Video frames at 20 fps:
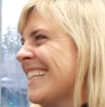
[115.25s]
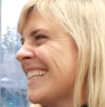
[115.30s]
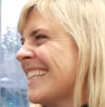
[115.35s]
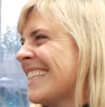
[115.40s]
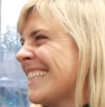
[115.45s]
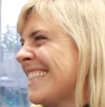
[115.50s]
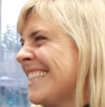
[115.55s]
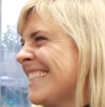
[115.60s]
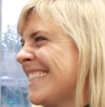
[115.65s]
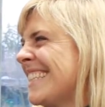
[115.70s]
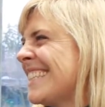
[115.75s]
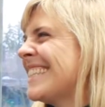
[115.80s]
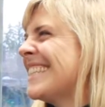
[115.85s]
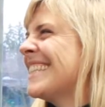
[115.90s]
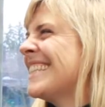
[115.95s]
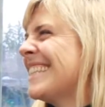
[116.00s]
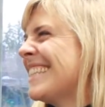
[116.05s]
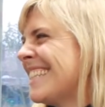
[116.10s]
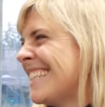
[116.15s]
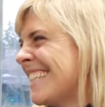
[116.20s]

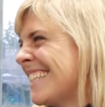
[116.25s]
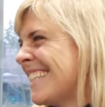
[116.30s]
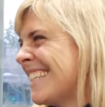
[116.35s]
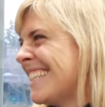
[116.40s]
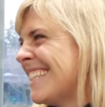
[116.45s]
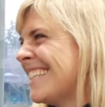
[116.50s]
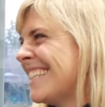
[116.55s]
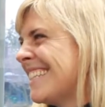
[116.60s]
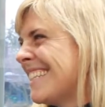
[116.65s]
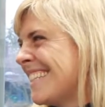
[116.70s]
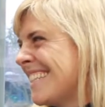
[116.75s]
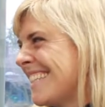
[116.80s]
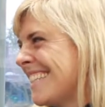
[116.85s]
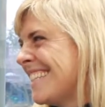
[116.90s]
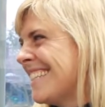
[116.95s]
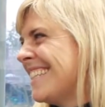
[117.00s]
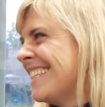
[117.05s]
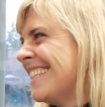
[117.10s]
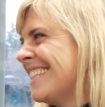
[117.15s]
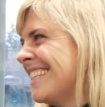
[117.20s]

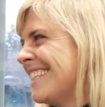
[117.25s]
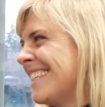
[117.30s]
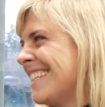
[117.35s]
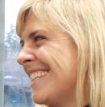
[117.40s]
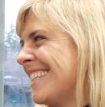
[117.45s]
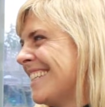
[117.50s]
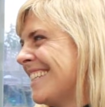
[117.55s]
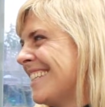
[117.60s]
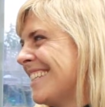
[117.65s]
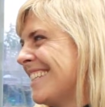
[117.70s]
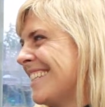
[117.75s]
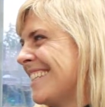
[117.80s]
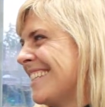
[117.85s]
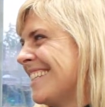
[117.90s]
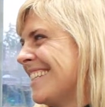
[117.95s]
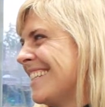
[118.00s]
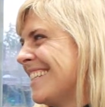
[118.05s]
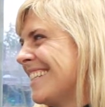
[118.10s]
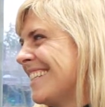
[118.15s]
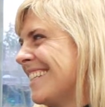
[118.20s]

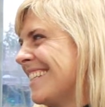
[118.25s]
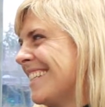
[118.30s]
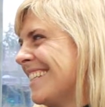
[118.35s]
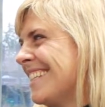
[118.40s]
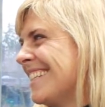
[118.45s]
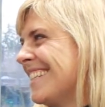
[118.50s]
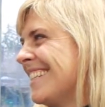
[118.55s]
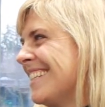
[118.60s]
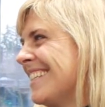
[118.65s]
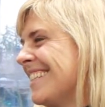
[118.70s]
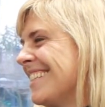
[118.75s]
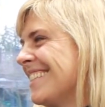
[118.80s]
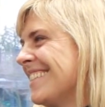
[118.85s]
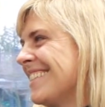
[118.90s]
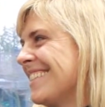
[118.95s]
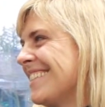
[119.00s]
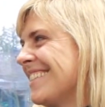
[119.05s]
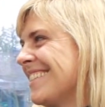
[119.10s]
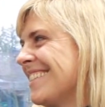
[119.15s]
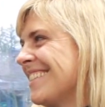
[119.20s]

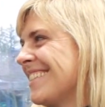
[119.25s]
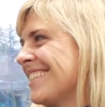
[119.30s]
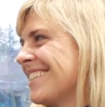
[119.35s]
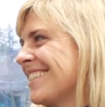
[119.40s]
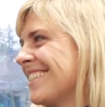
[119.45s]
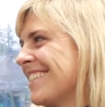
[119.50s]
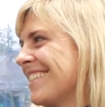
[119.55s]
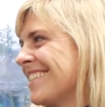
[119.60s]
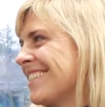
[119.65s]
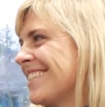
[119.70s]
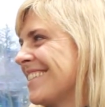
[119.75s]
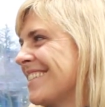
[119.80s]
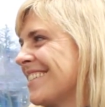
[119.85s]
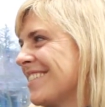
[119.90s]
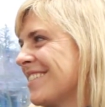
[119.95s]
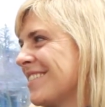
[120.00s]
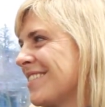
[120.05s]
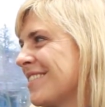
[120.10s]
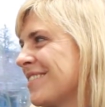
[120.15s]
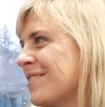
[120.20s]

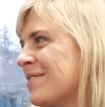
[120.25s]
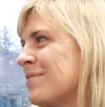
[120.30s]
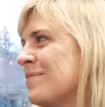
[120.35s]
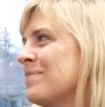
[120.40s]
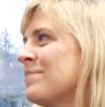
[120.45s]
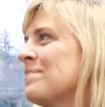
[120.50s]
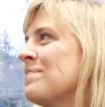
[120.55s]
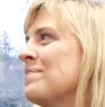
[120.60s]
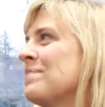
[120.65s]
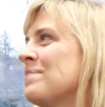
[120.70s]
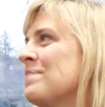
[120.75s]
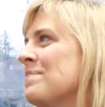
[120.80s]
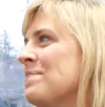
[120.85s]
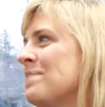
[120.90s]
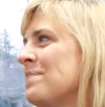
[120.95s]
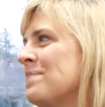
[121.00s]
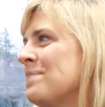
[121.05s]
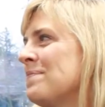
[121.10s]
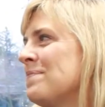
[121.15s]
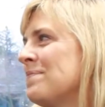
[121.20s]

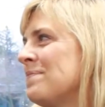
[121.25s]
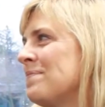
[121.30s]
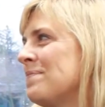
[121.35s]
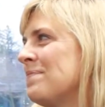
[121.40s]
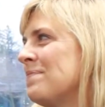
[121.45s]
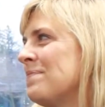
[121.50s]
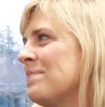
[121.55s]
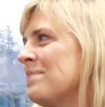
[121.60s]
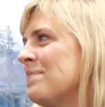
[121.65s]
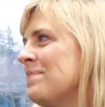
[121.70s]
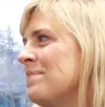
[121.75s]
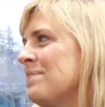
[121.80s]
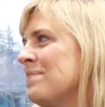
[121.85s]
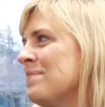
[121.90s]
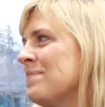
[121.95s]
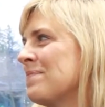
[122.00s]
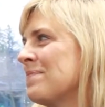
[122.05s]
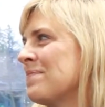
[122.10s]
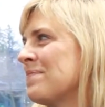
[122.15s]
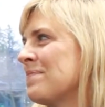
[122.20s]

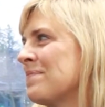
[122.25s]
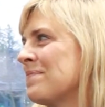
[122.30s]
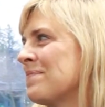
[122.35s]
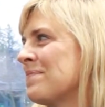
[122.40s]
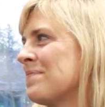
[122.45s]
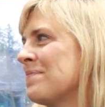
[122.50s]
No words are spoken by the person on screen.